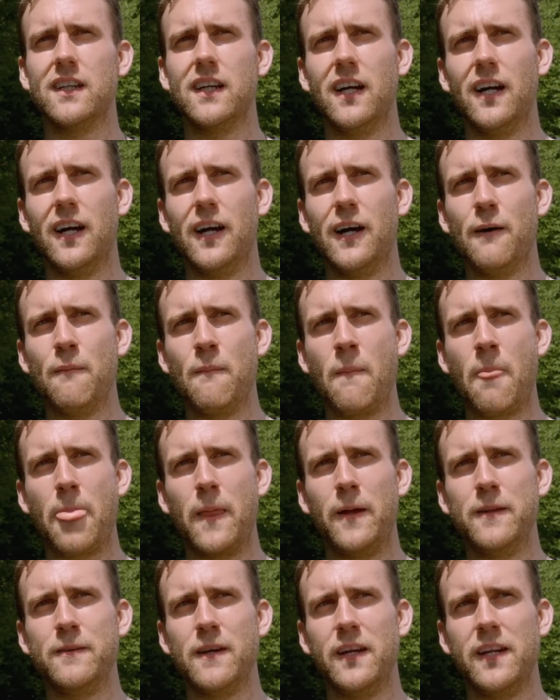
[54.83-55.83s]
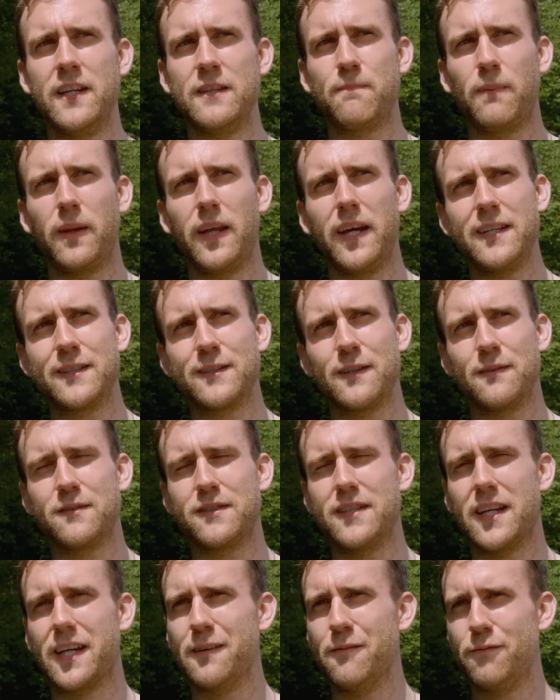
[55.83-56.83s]
Um, and, and he's playing sort of
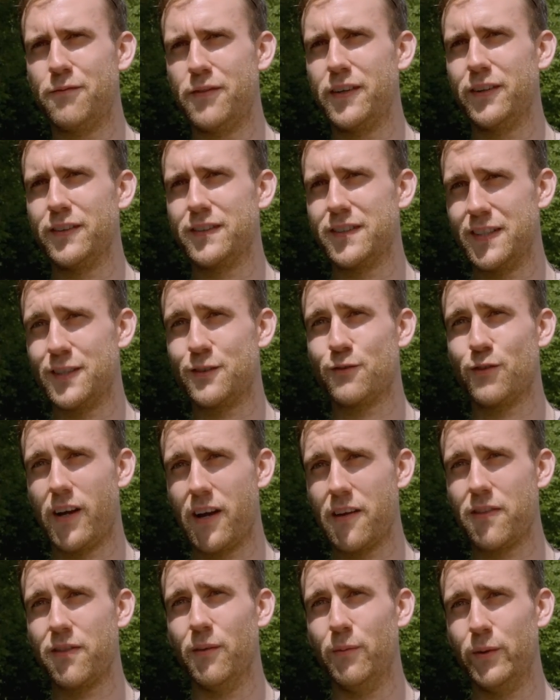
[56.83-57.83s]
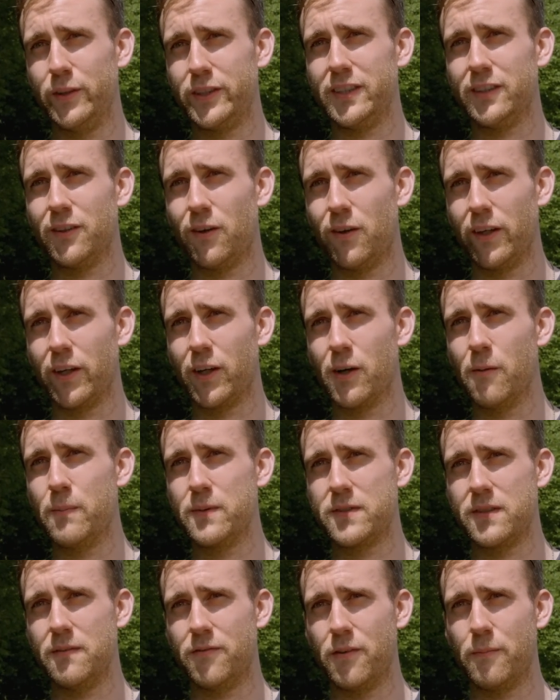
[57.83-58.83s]
second fiddle to this triathlon, which is all
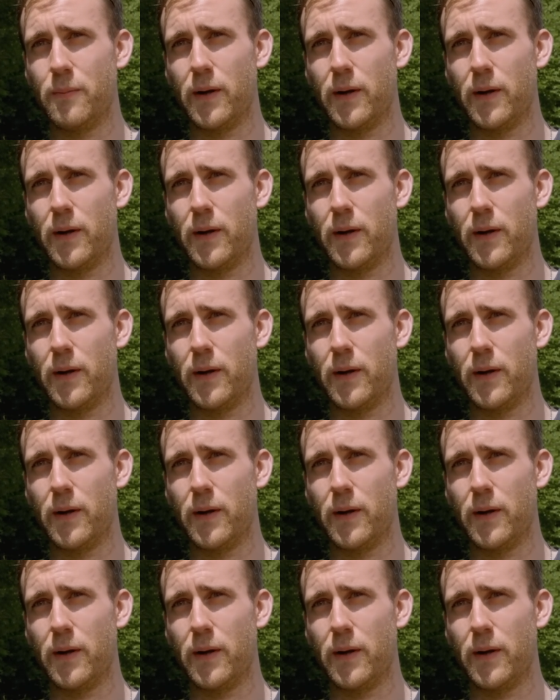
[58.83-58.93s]
encompassing for